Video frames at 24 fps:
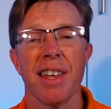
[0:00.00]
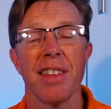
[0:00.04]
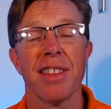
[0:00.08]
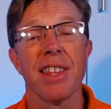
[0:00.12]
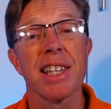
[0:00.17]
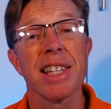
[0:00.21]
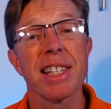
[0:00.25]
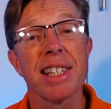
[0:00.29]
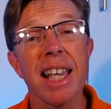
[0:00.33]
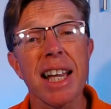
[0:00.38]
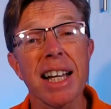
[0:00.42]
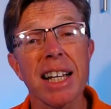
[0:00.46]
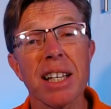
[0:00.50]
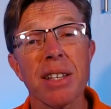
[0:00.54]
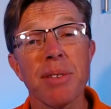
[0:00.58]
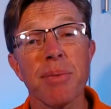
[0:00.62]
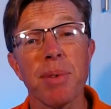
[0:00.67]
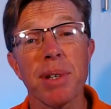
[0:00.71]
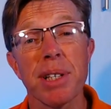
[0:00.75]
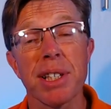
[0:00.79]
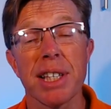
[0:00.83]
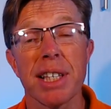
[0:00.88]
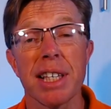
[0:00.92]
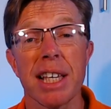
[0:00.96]
The second
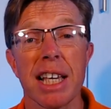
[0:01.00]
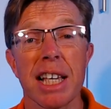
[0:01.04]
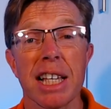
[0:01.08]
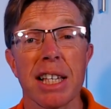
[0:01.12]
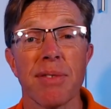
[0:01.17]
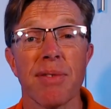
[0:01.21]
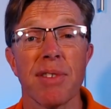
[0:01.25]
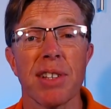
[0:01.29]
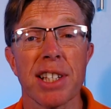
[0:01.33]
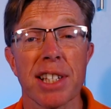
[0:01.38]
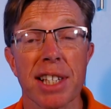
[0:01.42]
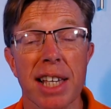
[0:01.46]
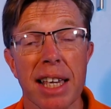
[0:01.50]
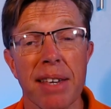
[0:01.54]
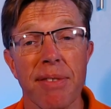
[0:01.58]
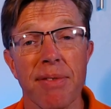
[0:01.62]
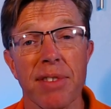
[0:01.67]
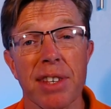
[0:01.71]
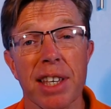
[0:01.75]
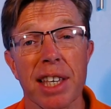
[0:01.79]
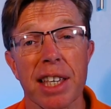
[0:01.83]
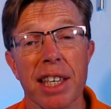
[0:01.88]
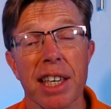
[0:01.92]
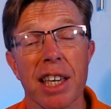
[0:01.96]
reason is for
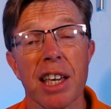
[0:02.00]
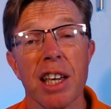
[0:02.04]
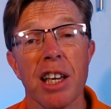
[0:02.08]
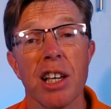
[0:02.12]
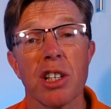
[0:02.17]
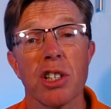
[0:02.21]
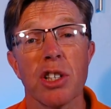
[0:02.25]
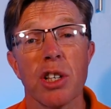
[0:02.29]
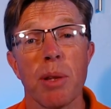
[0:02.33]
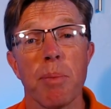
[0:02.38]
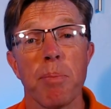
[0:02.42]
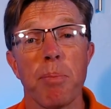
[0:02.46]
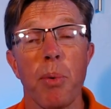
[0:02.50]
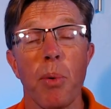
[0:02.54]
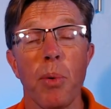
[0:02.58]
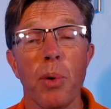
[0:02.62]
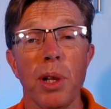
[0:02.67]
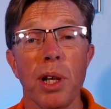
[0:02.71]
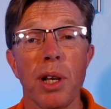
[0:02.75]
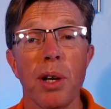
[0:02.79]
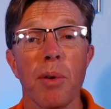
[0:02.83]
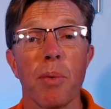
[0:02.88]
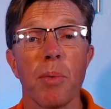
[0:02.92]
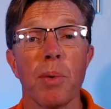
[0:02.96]
safety. So the
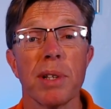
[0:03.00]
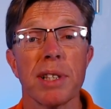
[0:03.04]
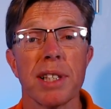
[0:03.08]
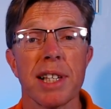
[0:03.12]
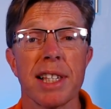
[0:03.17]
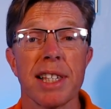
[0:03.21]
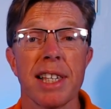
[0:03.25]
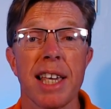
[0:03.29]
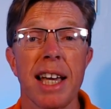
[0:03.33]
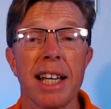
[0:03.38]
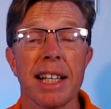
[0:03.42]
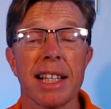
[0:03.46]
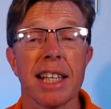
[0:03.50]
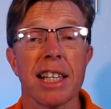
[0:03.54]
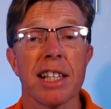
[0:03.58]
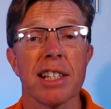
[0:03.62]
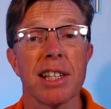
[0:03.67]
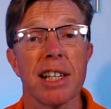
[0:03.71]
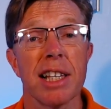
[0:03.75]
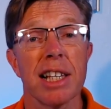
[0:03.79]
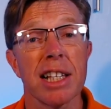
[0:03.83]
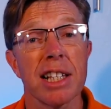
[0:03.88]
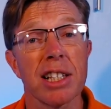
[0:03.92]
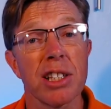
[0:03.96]
boiler will detect that
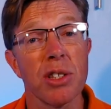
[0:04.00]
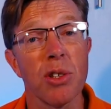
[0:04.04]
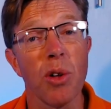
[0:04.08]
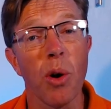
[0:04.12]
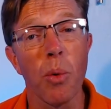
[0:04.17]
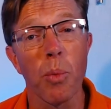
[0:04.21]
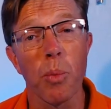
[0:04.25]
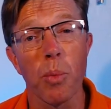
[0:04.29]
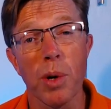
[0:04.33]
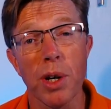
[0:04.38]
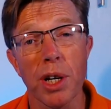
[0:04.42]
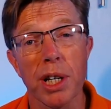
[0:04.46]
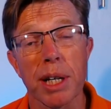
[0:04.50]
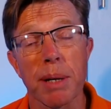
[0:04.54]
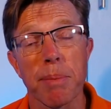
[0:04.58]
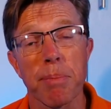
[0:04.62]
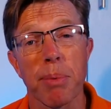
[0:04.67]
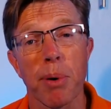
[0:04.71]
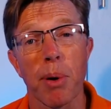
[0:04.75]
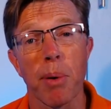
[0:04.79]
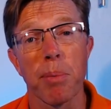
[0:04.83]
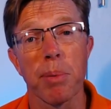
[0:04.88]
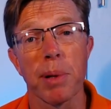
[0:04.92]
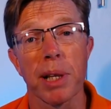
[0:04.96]
it's not working
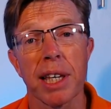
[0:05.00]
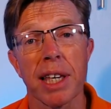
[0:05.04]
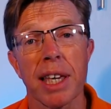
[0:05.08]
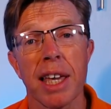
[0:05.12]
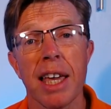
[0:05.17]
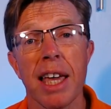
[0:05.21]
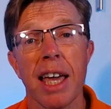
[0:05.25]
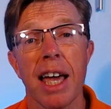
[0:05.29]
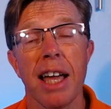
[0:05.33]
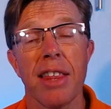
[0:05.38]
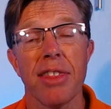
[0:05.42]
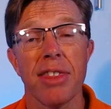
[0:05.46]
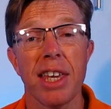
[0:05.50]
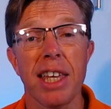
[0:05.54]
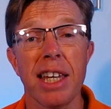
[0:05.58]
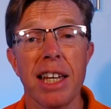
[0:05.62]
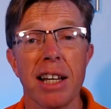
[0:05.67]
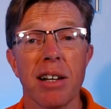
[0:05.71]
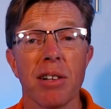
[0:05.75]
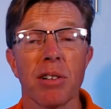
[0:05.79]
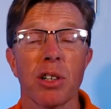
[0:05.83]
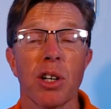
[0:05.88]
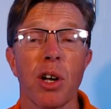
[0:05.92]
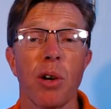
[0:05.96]
properly and then
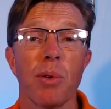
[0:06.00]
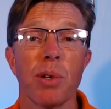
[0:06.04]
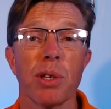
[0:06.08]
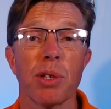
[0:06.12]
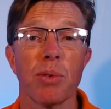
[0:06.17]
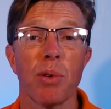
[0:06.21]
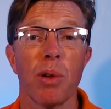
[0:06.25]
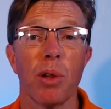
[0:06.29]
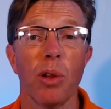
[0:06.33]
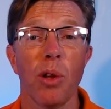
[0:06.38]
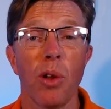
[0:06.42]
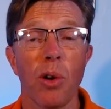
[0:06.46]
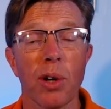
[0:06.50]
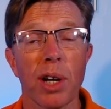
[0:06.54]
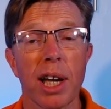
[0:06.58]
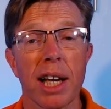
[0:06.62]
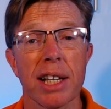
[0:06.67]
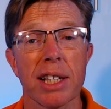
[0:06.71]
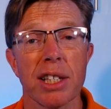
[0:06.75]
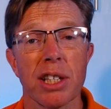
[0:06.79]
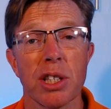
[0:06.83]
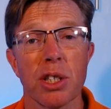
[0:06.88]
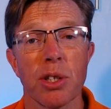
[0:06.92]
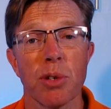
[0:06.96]
it'll go into a
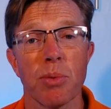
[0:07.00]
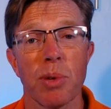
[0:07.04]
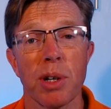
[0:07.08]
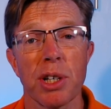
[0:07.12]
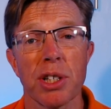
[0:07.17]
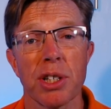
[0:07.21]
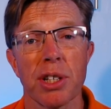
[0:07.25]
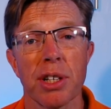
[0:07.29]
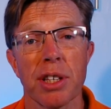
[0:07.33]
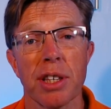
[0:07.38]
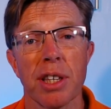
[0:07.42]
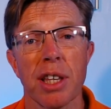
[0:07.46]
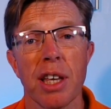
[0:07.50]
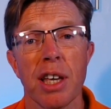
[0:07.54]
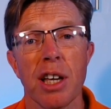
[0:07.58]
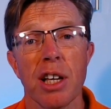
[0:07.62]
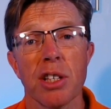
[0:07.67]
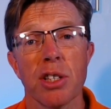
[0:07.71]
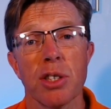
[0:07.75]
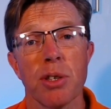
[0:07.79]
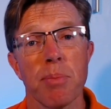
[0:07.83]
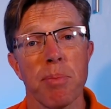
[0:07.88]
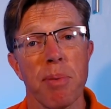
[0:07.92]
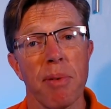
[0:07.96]
lockout situation
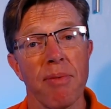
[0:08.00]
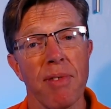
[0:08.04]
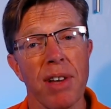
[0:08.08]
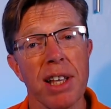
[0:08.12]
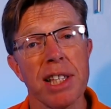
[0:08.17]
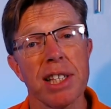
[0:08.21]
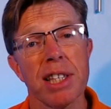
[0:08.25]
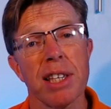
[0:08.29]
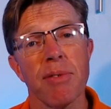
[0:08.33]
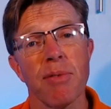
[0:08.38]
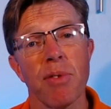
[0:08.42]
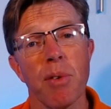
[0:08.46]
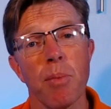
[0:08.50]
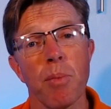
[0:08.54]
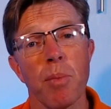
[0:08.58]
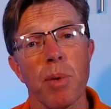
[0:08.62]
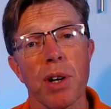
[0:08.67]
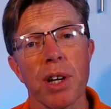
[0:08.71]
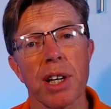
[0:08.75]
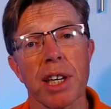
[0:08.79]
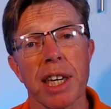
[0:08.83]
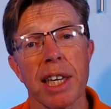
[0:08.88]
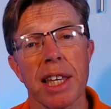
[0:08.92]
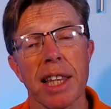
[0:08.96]
to prevent it from
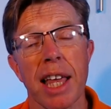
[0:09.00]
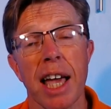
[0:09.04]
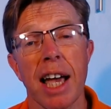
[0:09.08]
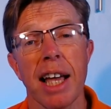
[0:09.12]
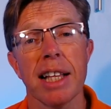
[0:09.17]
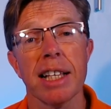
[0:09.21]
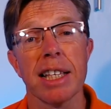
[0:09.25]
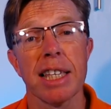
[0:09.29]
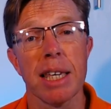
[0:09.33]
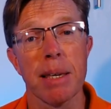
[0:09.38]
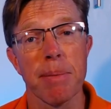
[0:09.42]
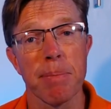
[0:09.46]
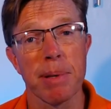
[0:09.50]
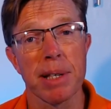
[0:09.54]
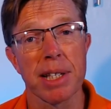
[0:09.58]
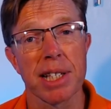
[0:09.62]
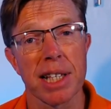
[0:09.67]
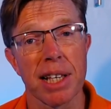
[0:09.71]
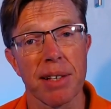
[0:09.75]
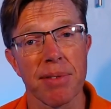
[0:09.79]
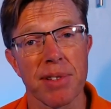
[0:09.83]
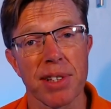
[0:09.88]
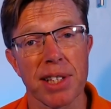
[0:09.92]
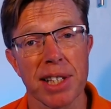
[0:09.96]
working and keep
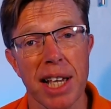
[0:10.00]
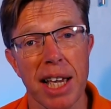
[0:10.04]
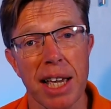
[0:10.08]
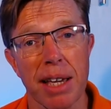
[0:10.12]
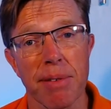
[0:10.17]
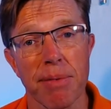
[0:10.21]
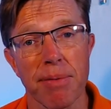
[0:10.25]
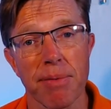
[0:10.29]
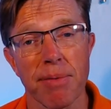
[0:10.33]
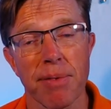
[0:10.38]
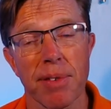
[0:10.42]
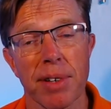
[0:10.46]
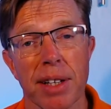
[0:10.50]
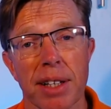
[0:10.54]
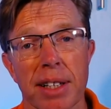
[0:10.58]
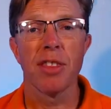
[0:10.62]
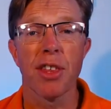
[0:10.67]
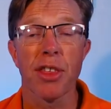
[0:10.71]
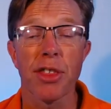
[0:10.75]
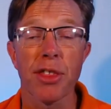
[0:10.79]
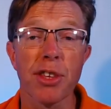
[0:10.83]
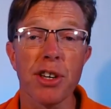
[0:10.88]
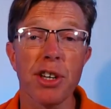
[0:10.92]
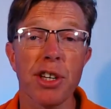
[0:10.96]
itself safe.
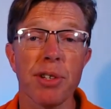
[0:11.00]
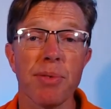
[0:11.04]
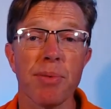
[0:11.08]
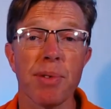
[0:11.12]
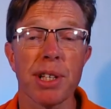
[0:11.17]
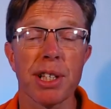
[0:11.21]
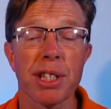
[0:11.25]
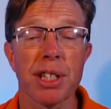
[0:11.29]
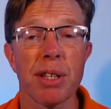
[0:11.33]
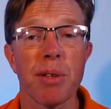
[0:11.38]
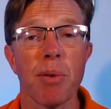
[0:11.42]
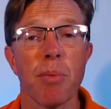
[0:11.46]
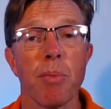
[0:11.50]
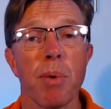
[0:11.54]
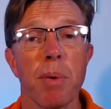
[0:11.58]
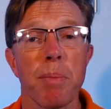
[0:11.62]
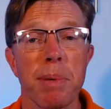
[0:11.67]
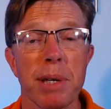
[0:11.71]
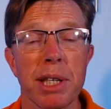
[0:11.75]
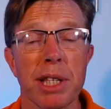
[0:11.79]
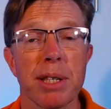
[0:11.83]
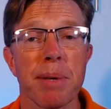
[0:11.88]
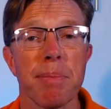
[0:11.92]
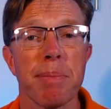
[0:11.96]
The third reason would
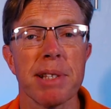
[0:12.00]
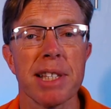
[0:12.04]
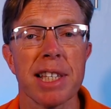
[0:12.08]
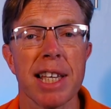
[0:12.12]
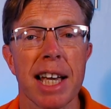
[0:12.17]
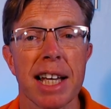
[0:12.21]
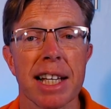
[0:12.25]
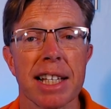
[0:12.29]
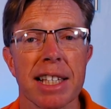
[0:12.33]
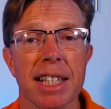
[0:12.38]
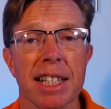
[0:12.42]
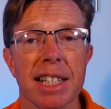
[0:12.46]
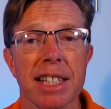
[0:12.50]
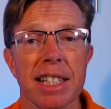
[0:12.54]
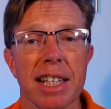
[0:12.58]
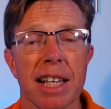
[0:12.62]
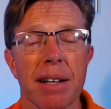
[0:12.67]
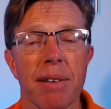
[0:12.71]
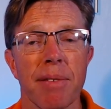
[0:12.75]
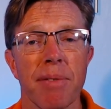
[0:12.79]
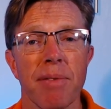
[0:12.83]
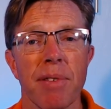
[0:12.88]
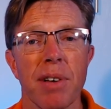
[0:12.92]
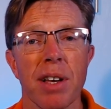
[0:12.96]
be to protect
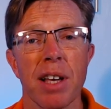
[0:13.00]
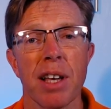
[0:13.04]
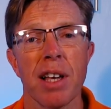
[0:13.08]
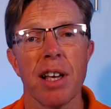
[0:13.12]
itself.